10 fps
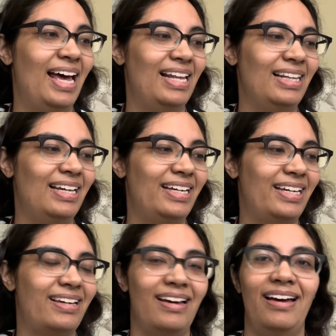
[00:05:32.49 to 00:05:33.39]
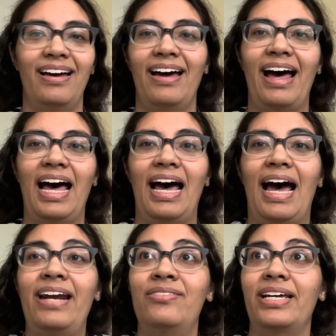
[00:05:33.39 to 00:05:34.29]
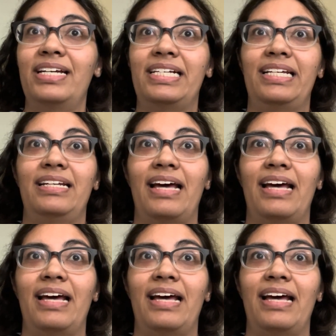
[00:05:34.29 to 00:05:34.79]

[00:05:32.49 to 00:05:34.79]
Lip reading: Like, I don't get it.